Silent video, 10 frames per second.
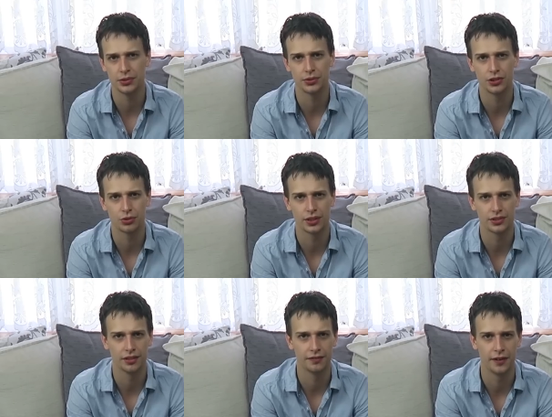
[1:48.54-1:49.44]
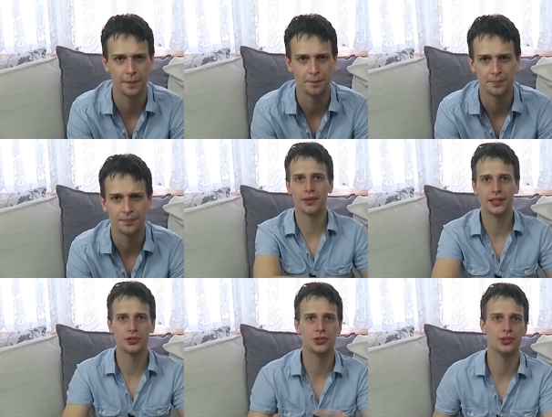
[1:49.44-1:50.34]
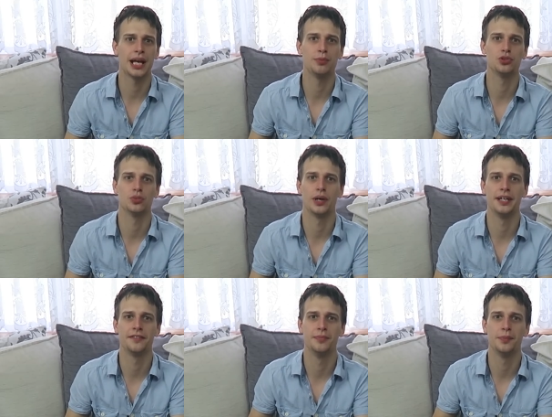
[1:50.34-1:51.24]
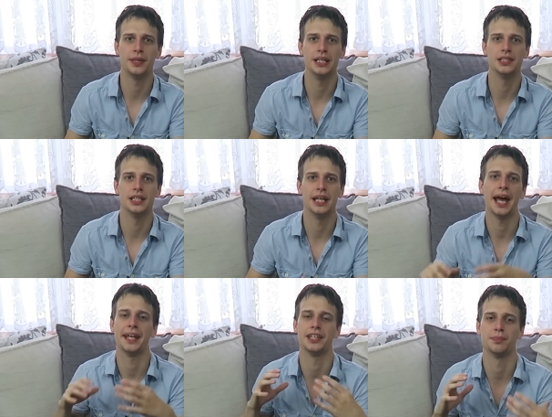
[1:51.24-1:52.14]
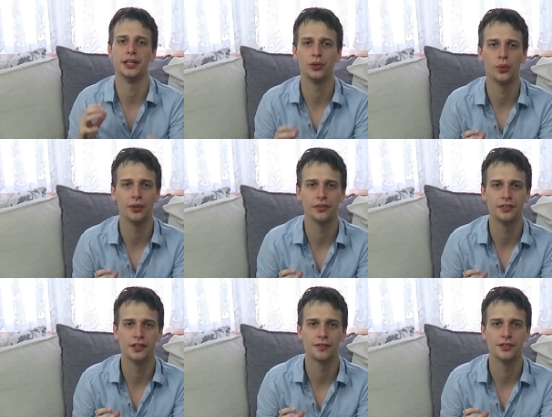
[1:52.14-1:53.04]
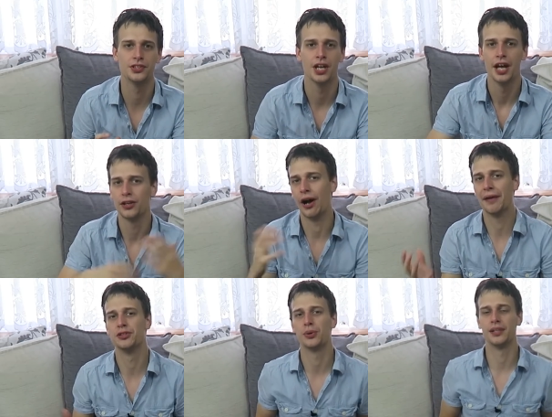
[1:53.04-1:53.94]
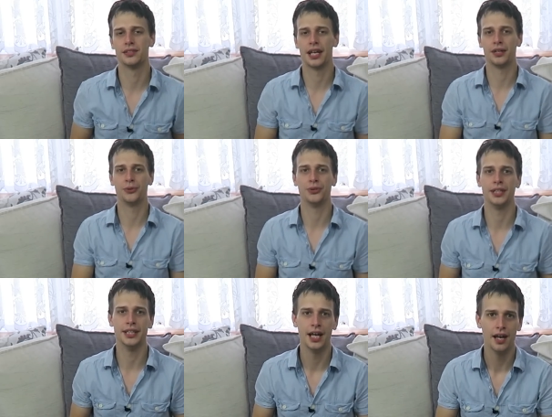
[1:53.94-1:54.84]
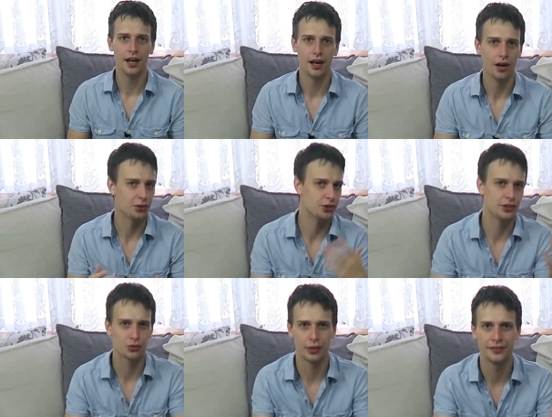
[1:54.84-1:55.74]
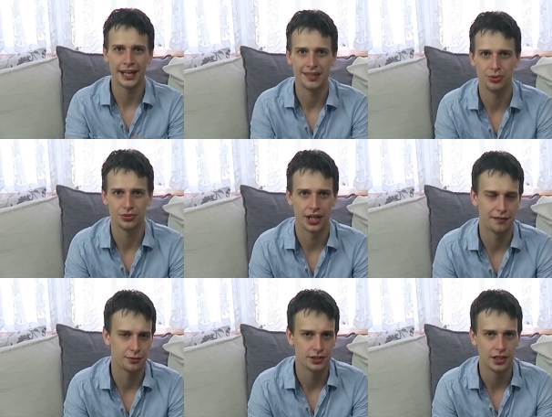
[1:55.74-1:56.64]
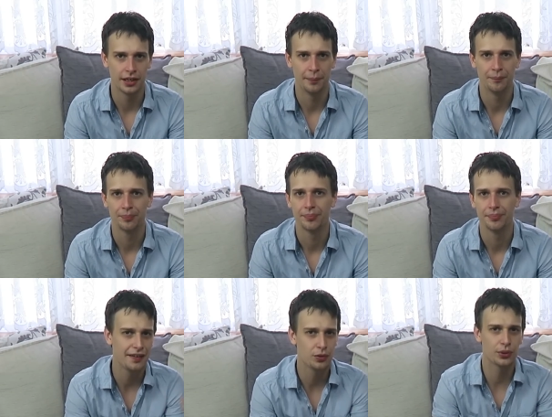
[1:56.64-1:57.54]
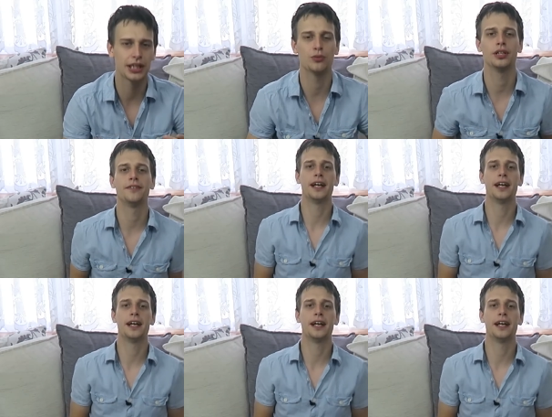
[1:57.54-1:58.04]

to be doing the trick so far. I ran those two cables away from the PC and it has made a world of difference not having to untangle the Oculus Rift cables every time. And if you want to get really